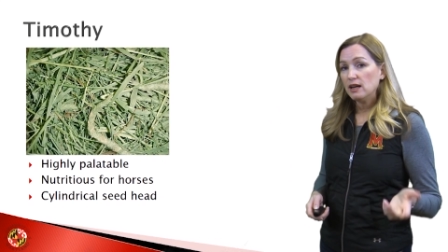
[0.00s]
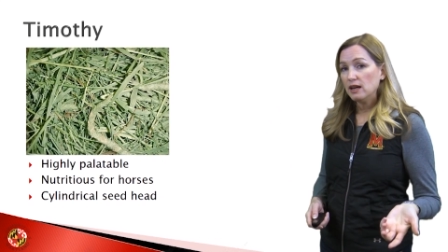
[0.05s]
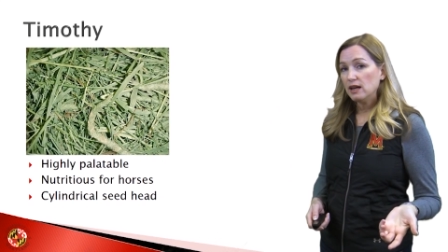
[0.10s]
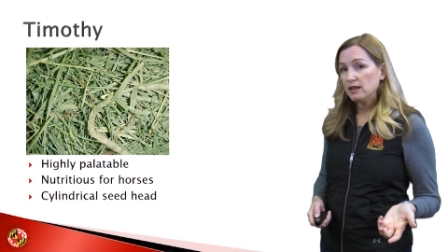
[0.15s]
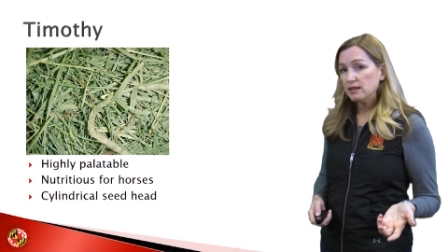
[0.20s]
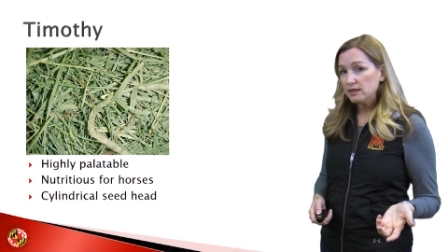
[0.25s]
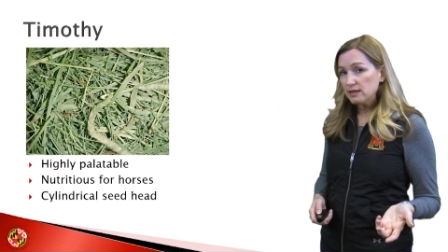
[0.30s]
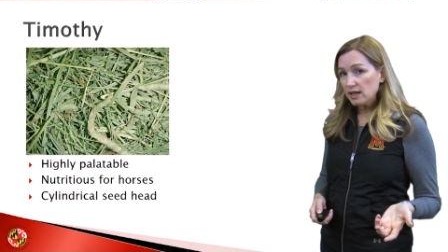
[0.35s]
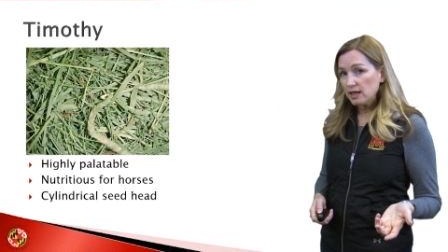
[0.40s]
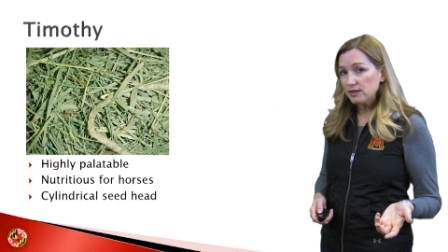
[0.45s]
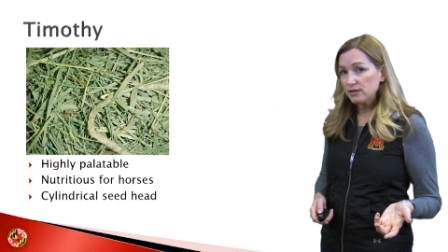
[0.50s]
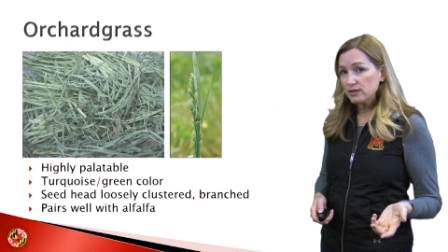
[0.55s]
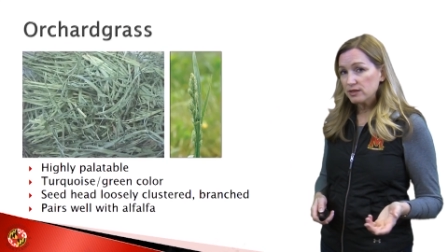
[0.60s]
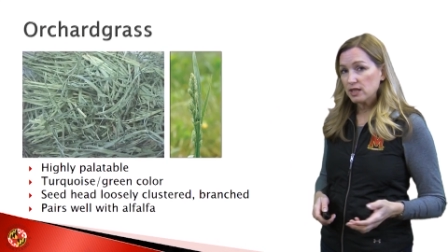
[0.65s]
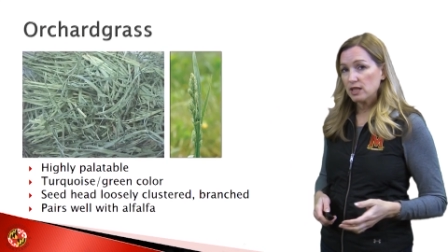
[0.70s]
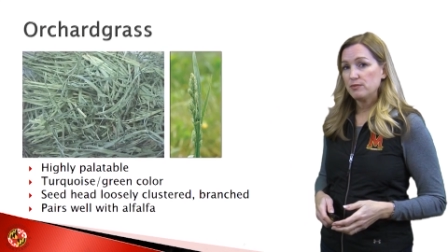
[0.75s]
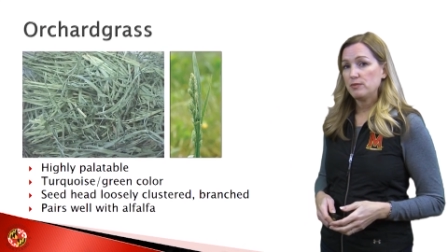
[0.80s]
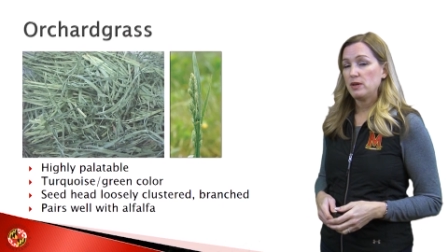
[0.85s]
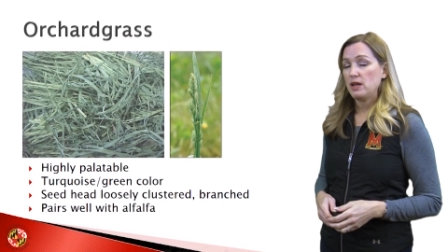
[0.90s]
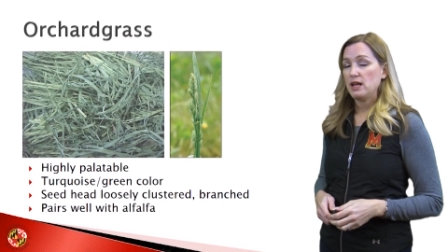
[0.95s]
Another
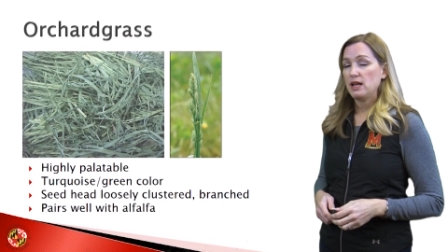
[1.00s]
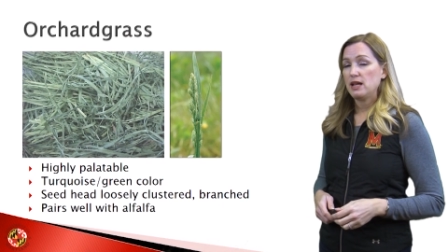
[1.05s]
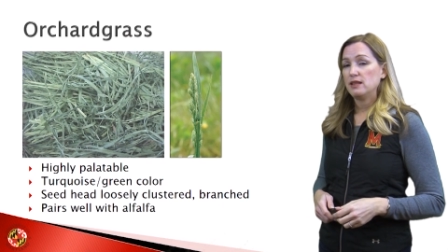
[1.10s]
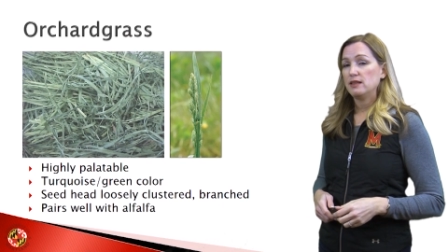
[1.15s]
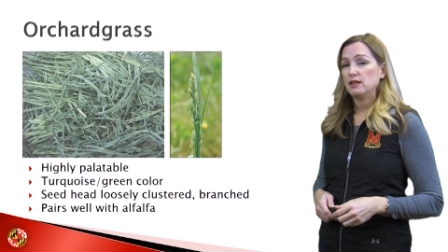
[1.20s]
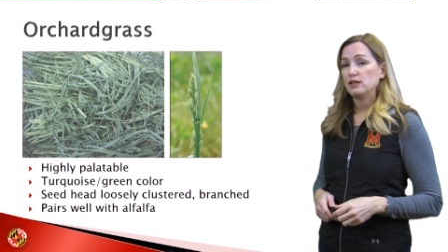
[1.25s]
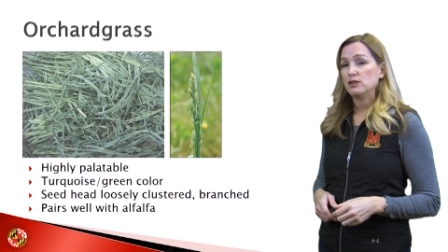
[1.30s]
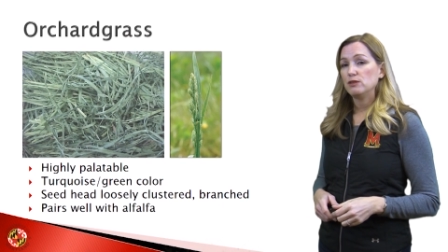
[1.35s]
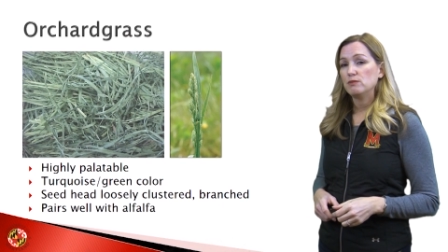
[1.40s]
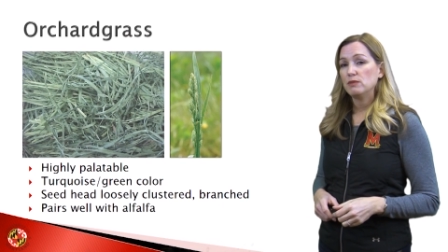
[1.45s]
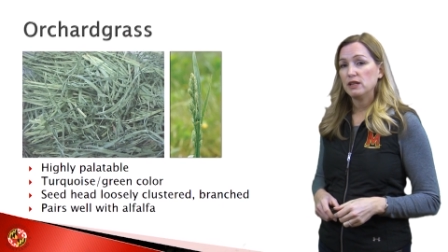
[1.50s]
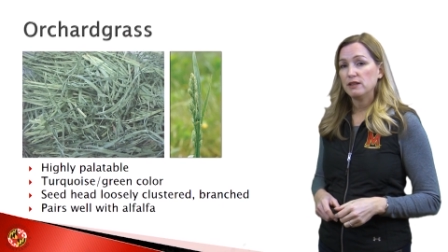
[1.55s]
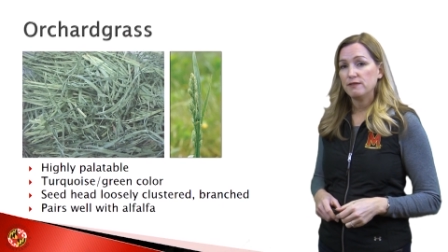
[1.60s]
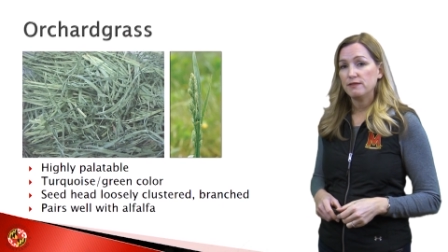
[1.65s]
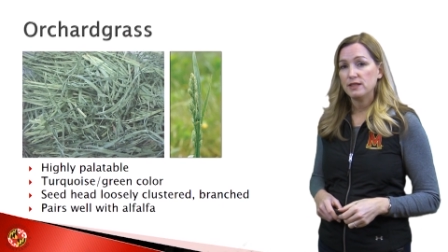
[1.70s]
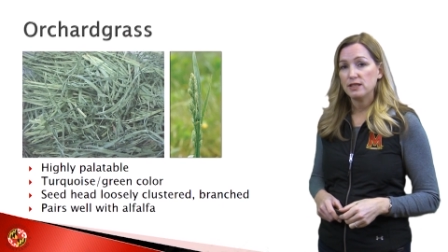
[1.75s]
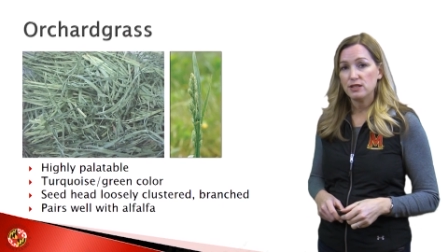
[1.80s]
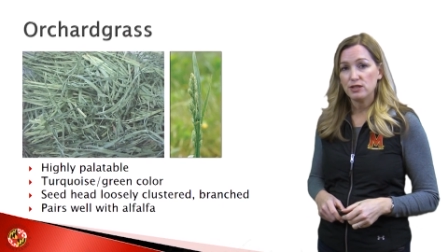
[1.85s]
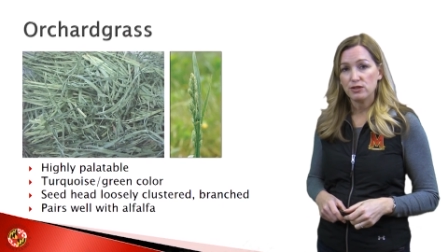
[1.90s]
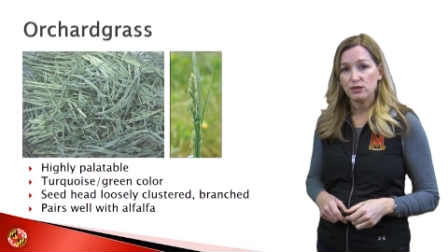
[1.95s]
type of hay that you might
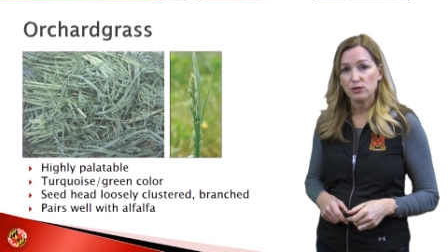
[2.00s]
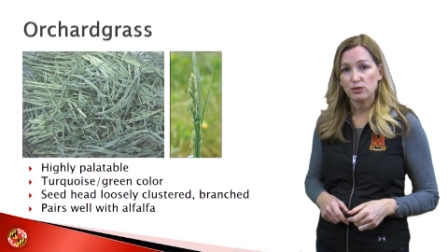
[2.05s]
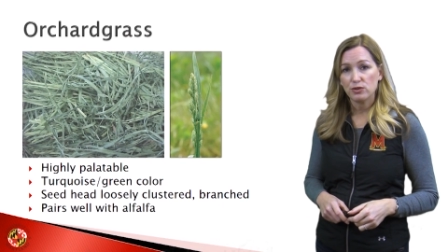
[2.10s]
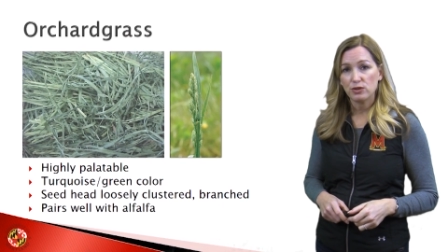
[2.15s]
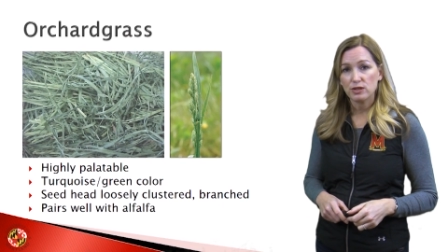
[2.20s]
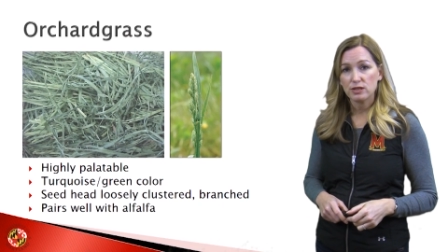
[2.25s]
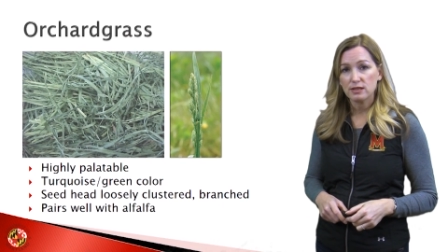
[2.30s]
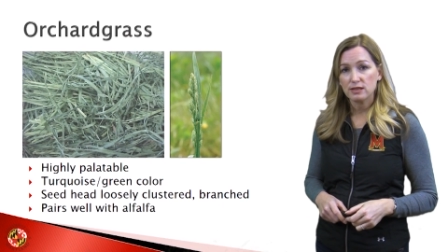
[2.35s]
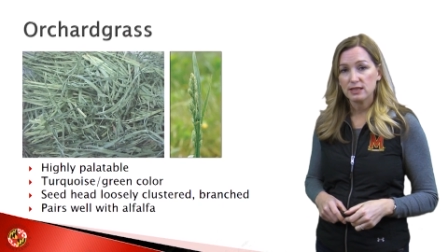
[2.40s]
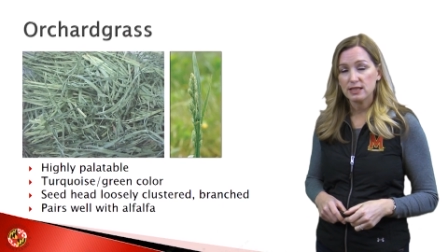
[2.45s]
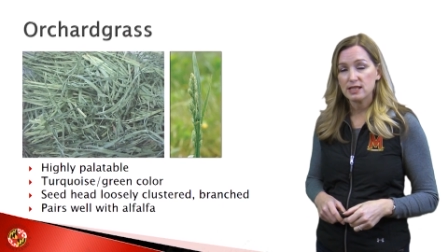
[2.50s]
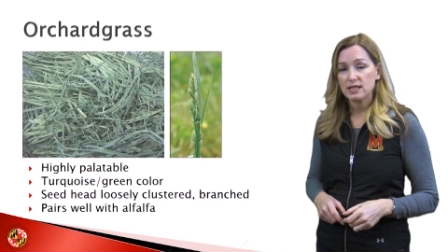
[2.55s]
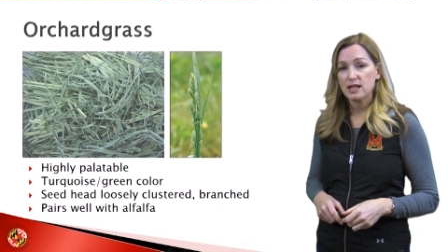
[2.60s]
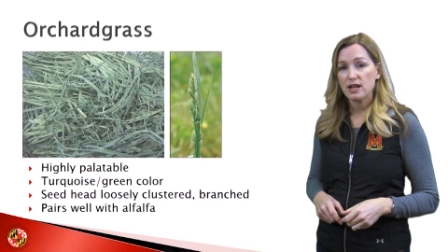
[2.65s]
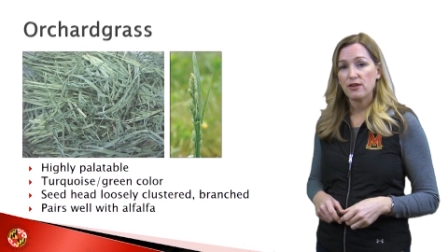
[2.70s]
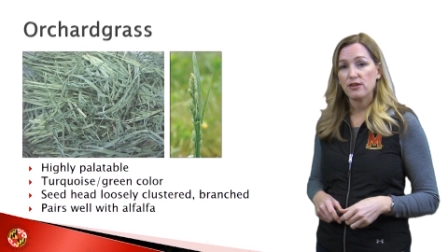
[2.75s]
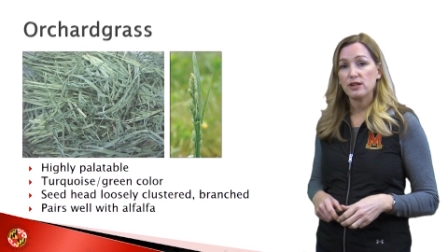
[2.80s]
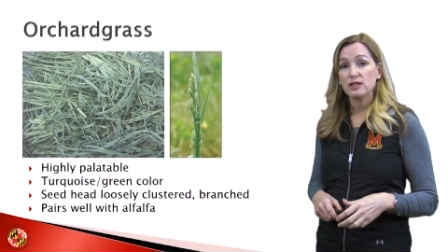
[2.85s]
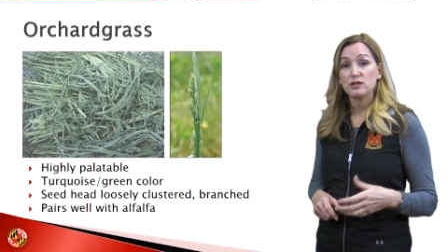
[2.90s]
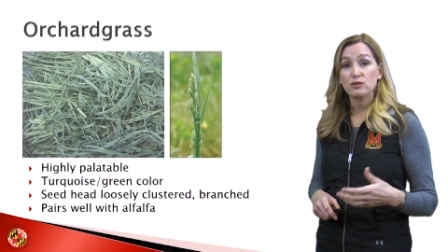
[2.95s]
feed to your horse in this
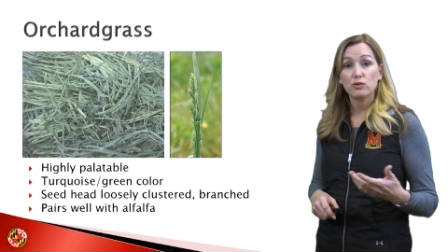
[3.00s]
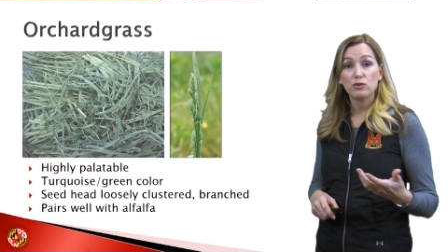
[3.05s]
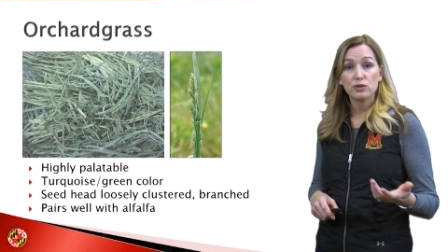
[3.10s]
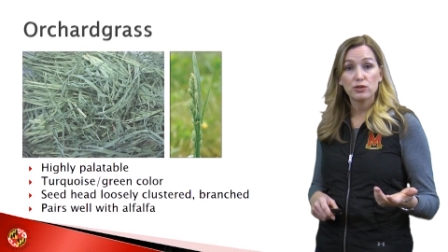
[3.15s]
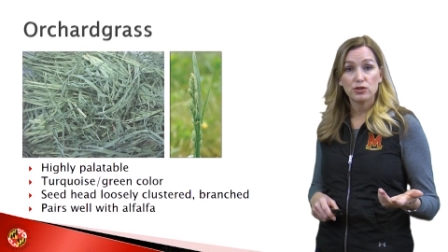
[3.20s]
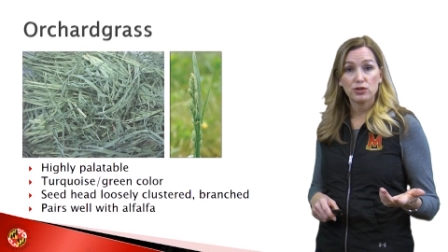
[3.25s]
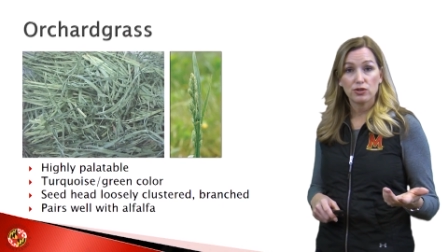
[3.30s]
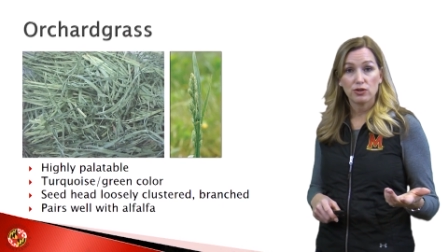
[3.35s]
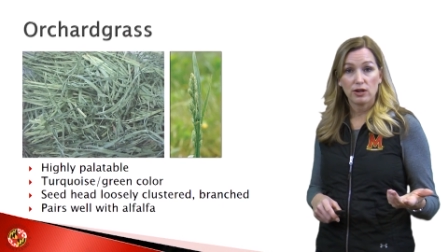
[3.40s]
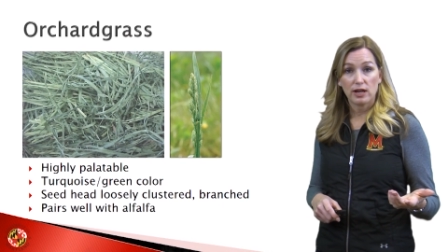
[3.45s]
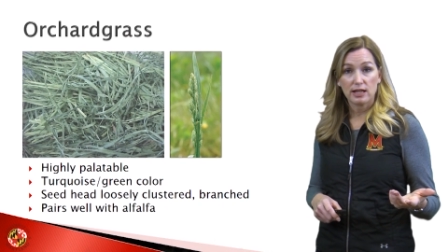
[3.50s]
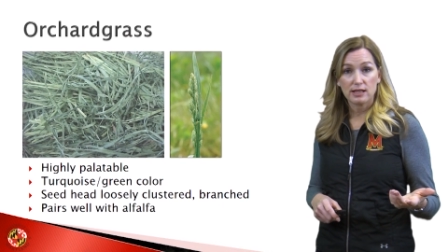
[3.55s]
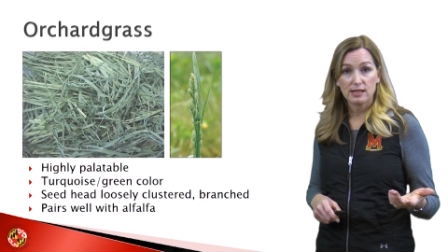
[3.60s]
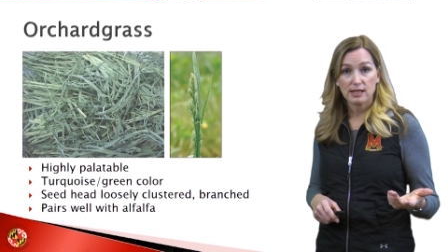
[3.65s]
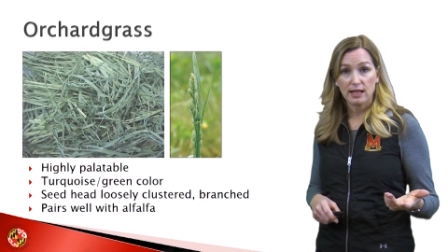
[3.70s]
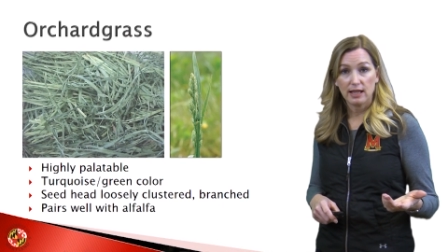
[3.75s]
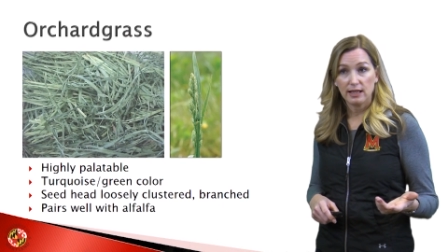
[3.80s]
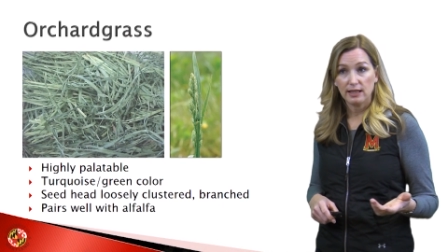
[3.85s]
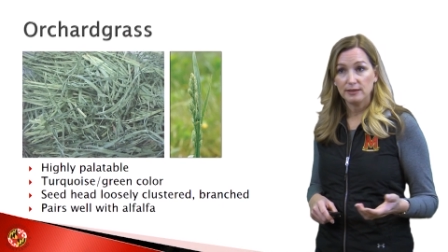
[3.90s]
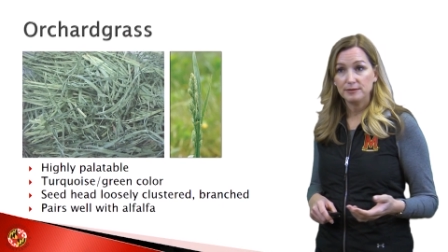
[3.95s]
area is orchardgrass
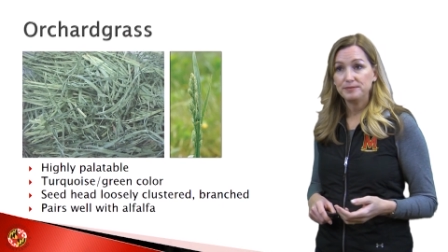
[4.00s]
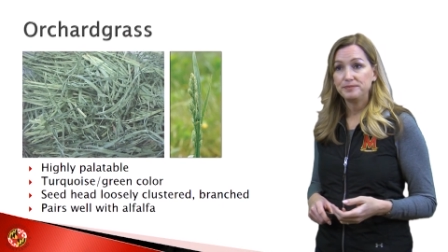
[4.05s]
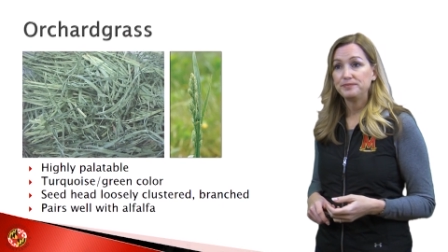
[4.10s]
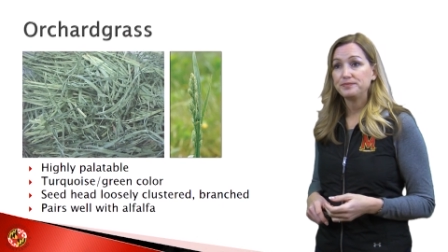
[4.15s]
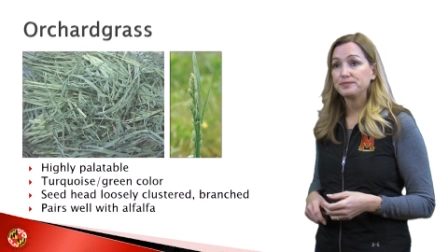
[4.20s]
hay.